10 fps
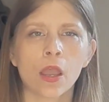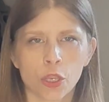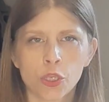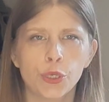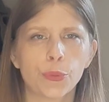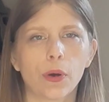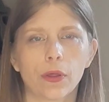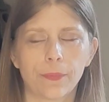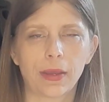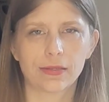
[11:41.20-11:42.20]
You are
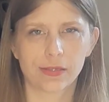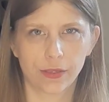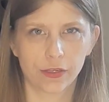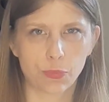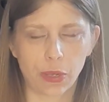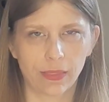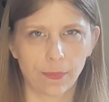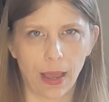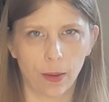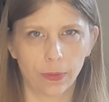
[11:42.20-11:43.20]
the person that's putting the
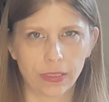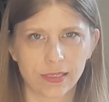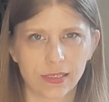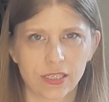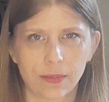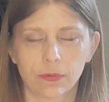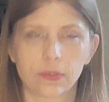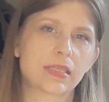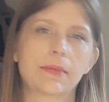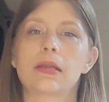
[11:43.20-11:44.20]
power into the symbol. The
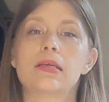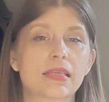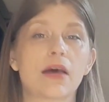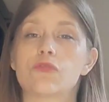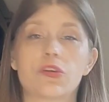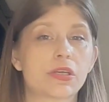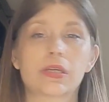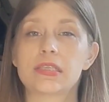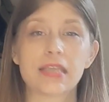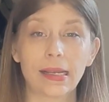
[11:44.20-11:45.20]
symbol itself doesn't
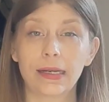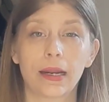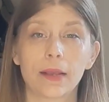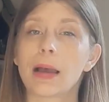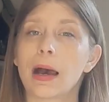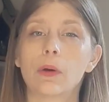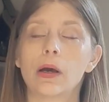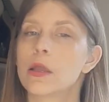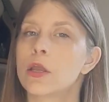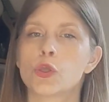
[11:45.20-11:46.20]
contain any power.
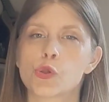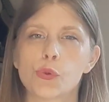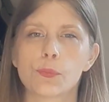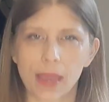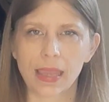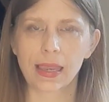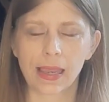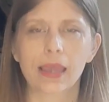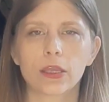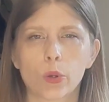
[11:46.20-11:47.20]
You making
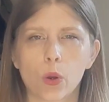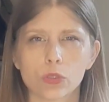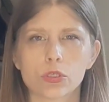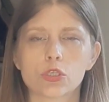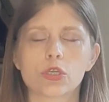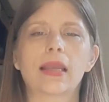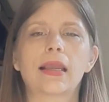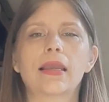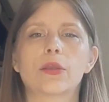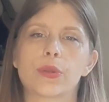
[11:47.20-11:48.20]
it, you concentrating
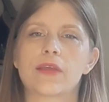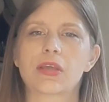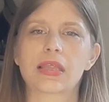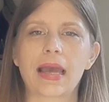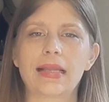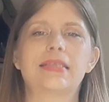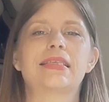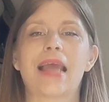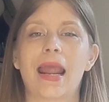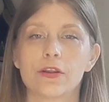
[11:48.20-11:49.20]
it, you giving that
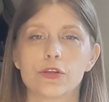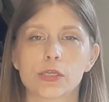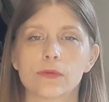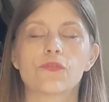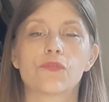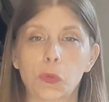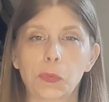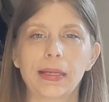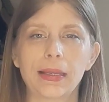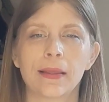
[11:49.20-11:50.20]
intention
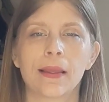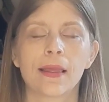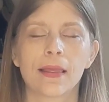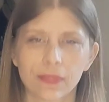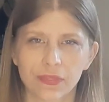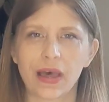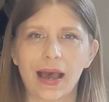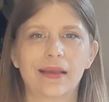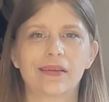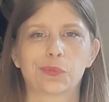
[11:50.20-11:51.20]
for it, that
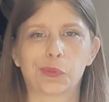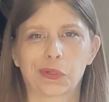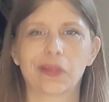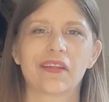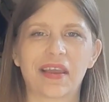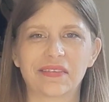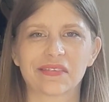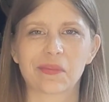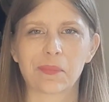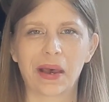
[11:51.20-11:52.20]
is what contains
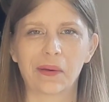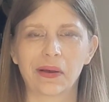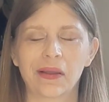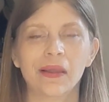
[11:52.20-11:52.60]
the power.